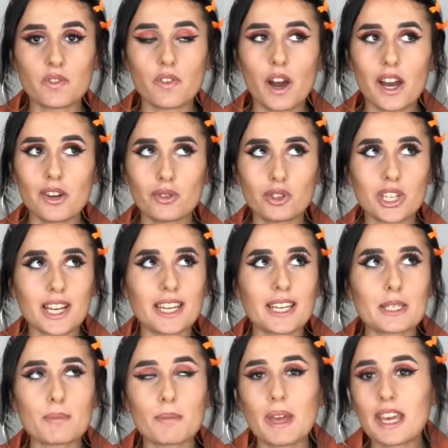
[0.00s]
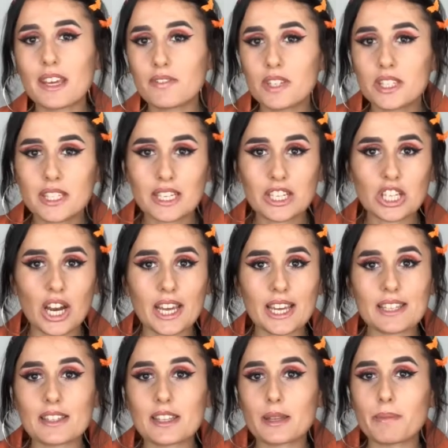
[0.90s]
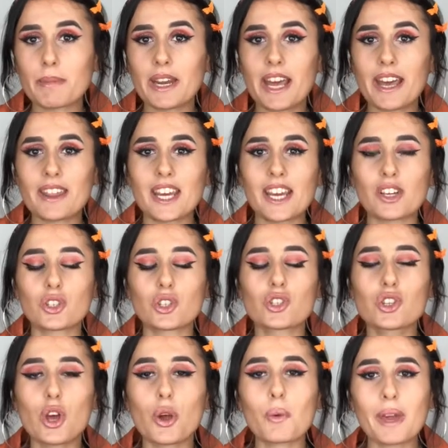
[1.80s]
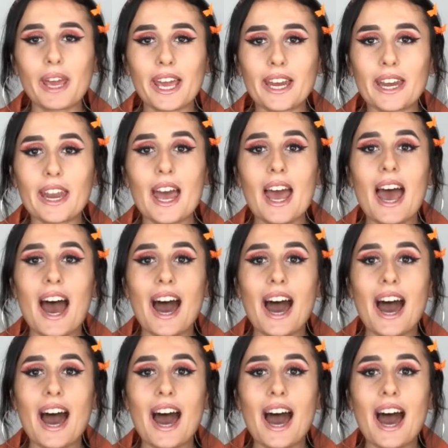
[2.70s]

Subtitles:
vinyl jackets, PVC jackets at the minute. They are so in.